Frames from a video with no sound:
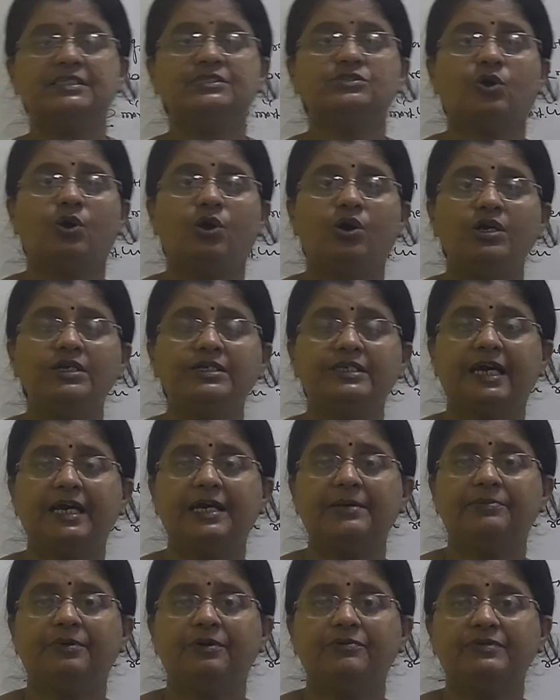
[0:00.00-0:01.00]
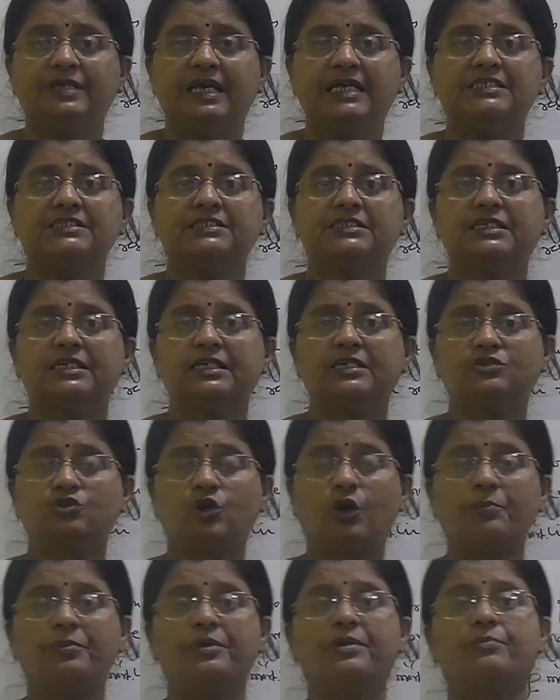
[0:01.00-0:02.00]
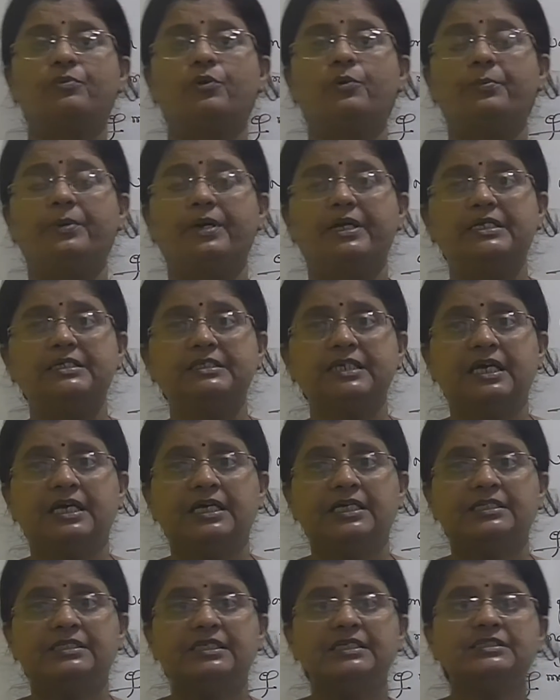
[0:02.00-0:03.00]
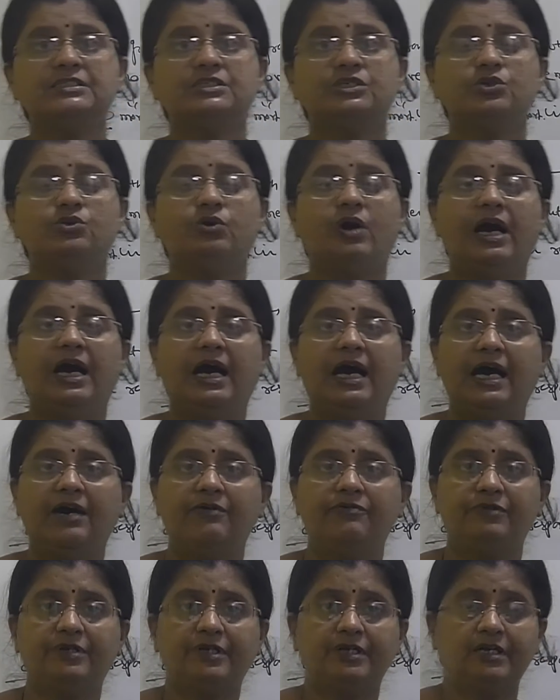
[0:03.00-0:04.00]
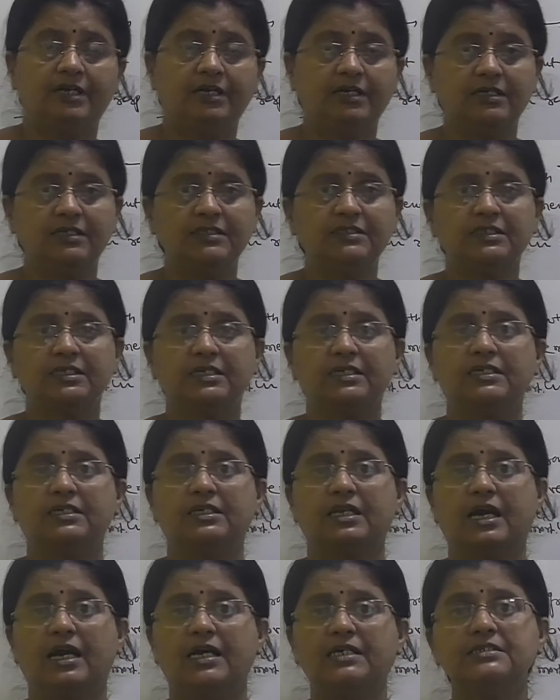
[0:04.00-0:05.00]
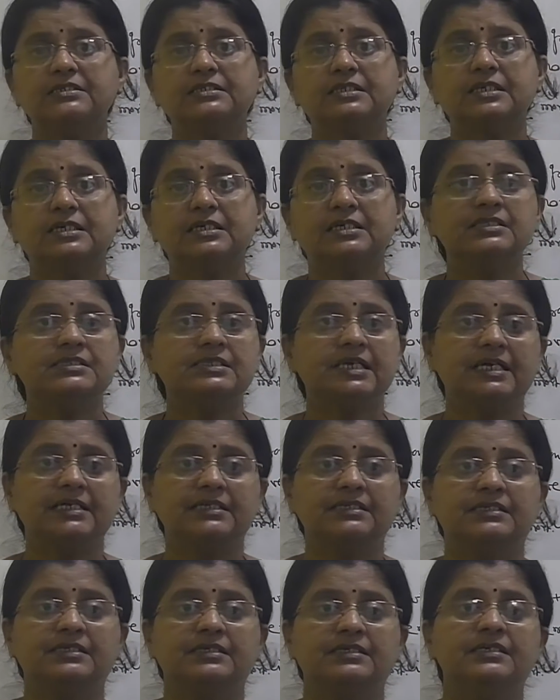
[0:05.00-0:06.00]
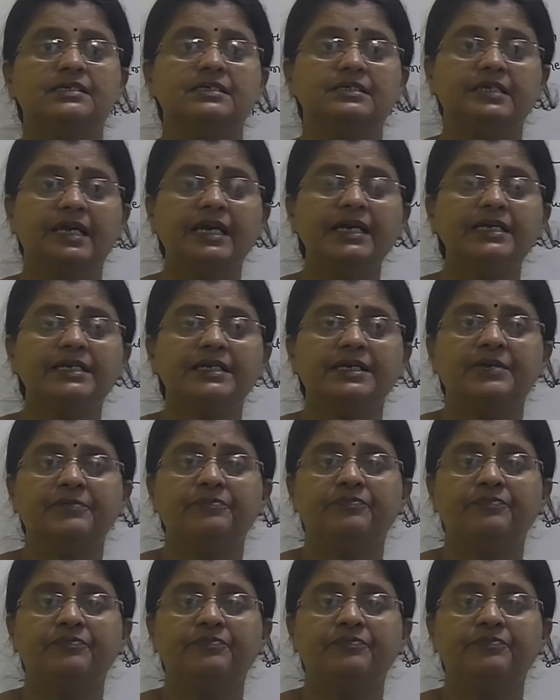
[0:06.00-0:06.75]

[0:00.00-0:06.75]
This all type of nastic and tropic movements. This you have learnt in class 10th, right?